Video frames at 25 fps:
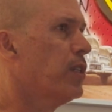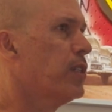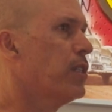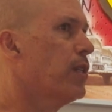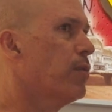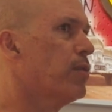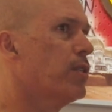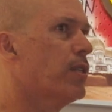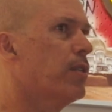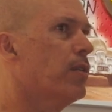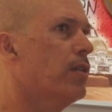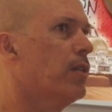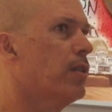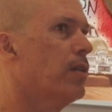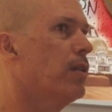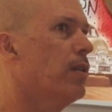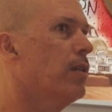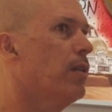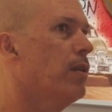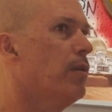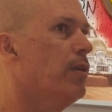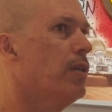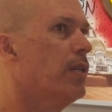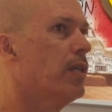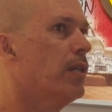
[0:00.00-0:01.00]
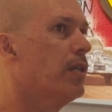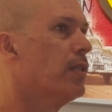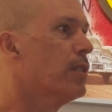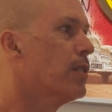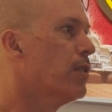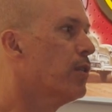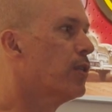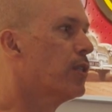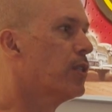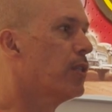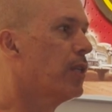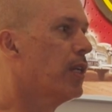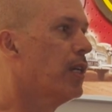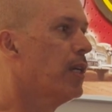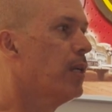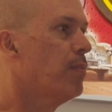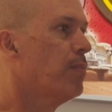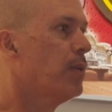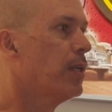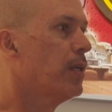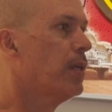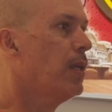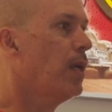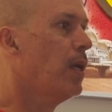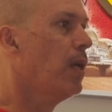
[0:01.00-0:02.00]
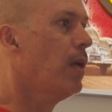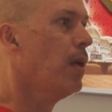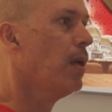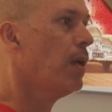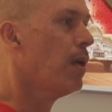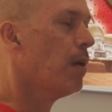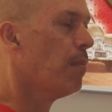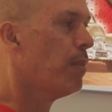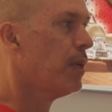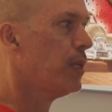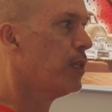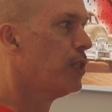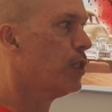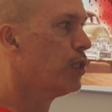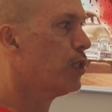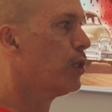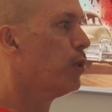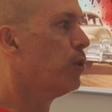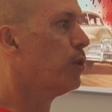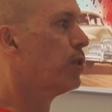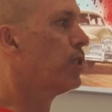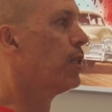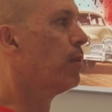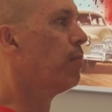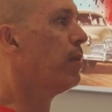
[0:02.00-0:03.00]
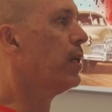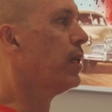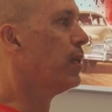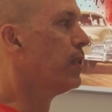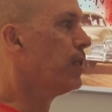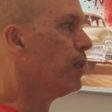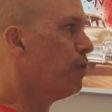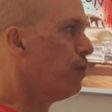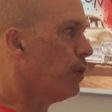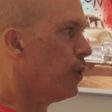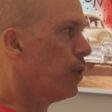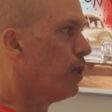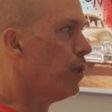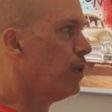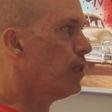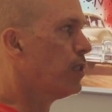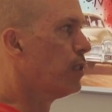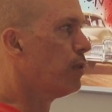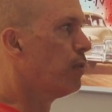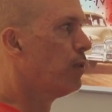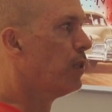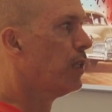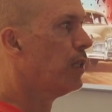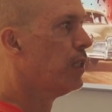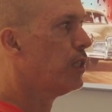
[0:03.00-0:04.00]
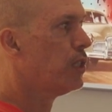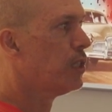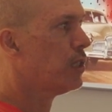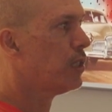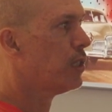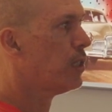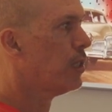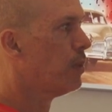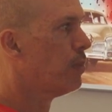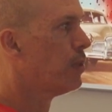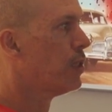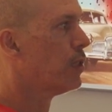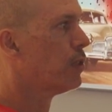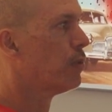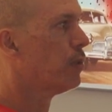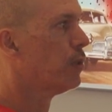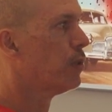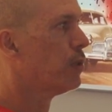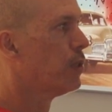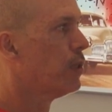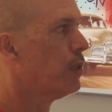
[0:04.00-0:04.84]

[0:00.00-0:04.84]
us that was like, oh okay, as long as you're happy. But it just talks about different kinds of relationships as well